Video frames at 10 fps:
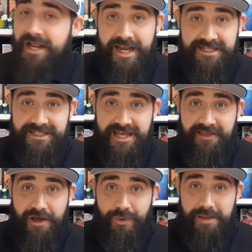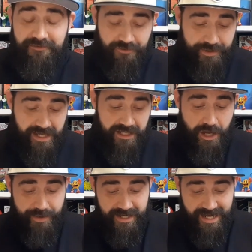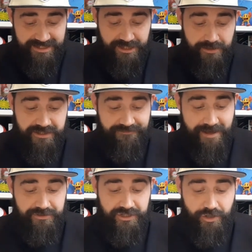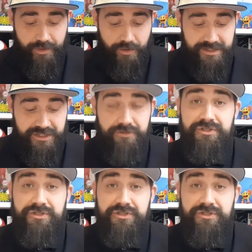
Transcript: Let's take that away before we get going. Let's go to the voucher like we always do.